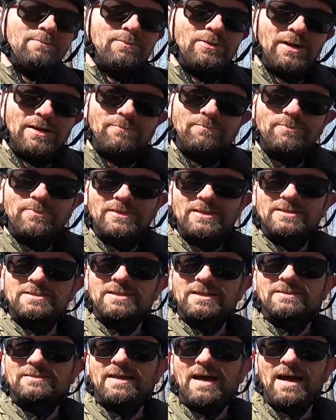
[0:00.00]
But the
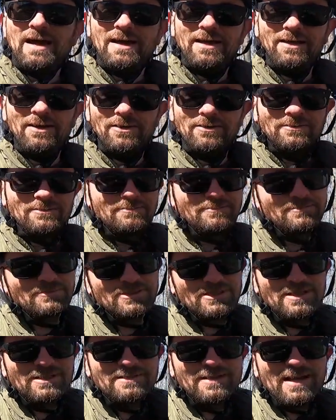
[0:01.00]
sticks.io.
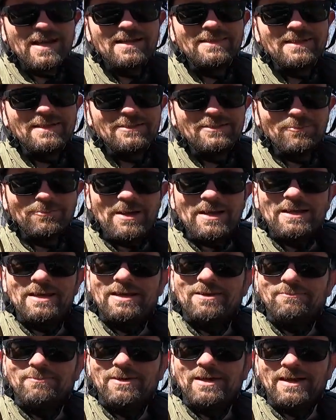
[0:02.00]
Just because I got that domain
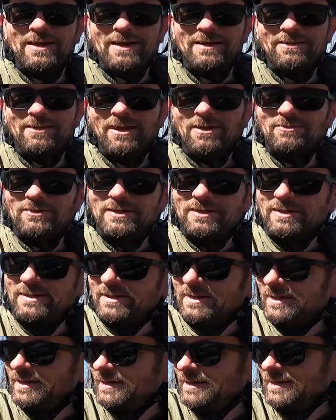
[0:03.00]
name and I love it.
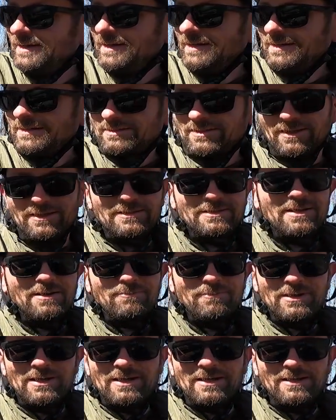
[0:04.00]
So it's
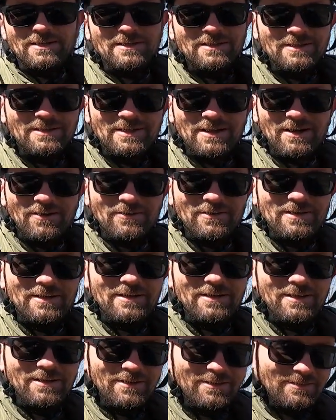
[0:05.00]
gonna be, you know,
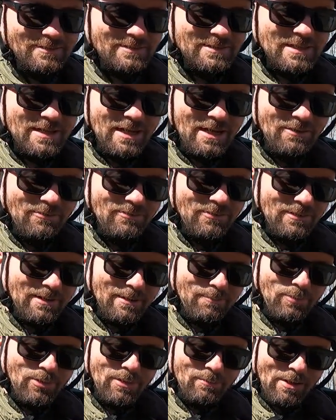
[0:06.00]
gear and stuff. I'm
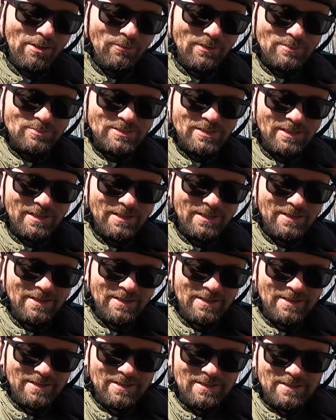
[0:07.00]
gonna put on my website.
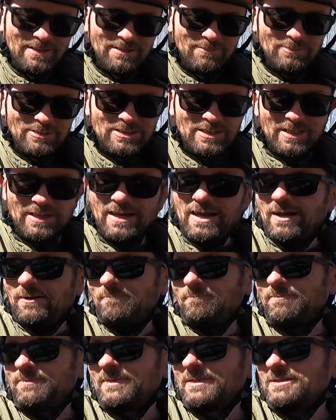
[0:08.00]
But check it
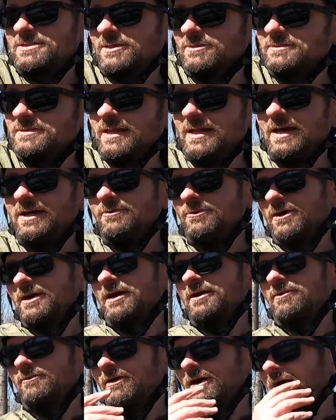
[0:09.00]
out. So today we're
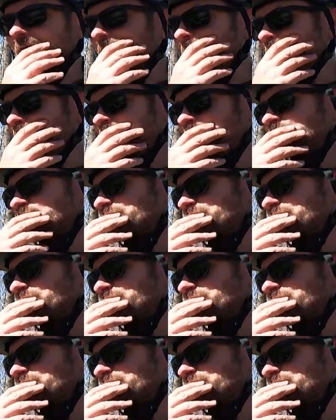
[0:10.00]
gonna ride